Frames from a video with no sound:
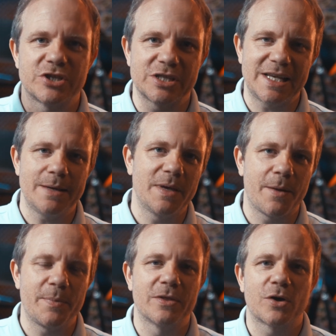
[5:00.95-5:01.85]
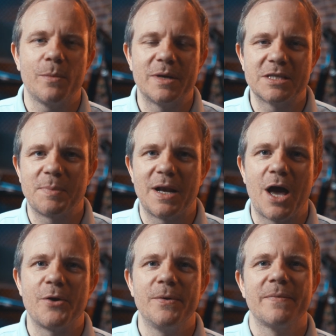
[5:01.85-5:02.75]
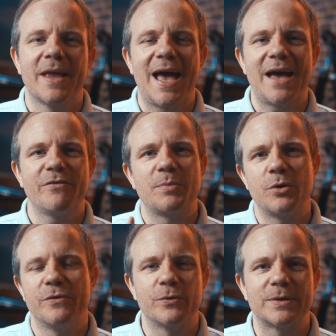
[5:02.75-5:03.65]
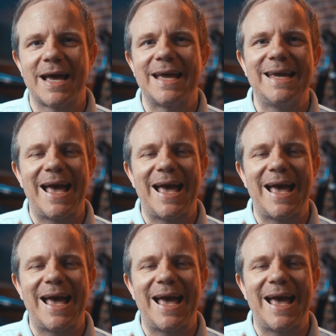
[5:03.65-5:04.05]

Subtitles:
just hit me up in the comments below. Have a beautiful day,